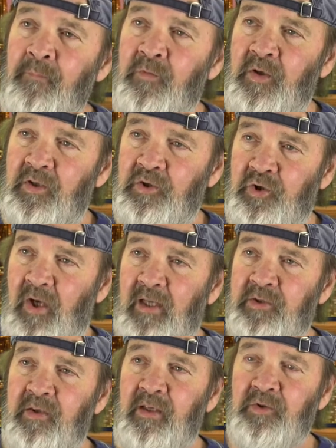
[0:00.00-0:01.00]
Dennis
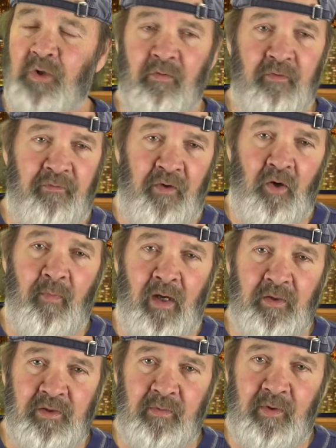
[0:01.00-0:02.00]
Chastain's over in
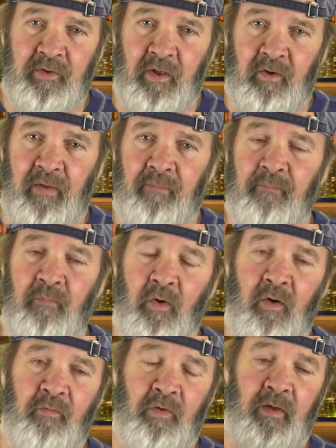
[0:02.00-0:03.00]
Fairmount Cemetery,
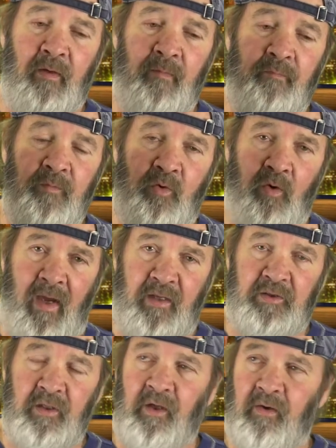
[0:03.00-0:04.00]
over in the
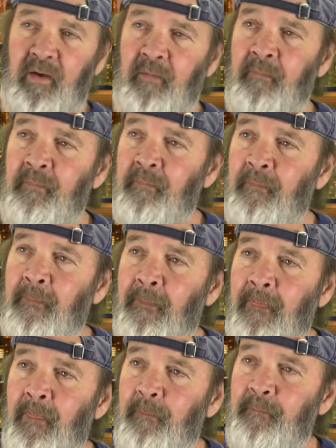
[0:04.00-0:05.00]
Gratis area.
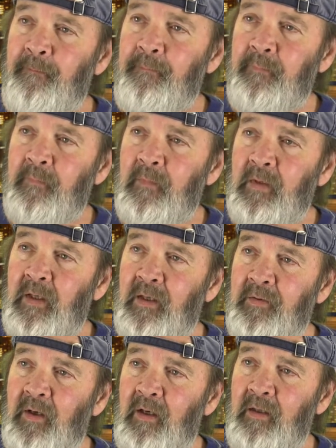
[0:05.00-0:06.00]

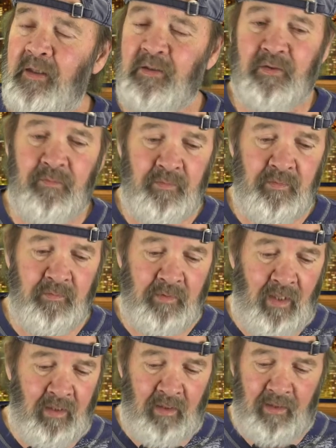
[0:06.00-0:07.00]
And he's
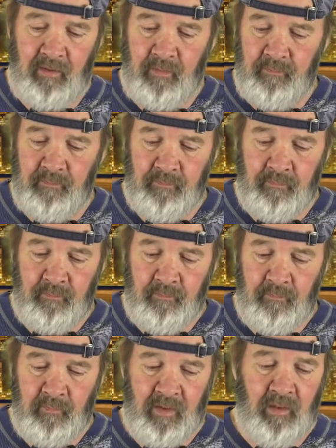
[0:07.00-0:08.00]
got like a
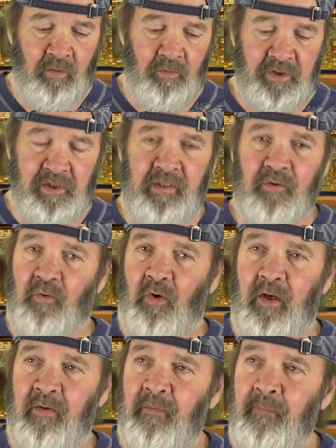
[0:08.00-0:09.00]
little seat
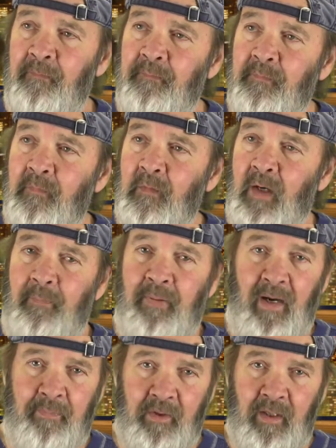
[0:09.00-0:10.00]
grave. I'll
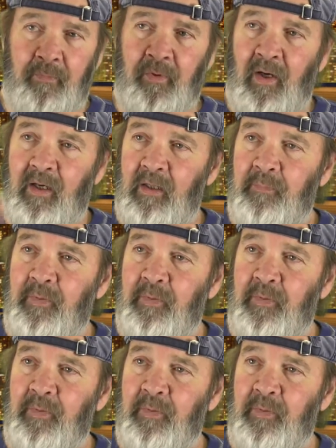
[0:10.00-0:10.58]
pop it up here. I got a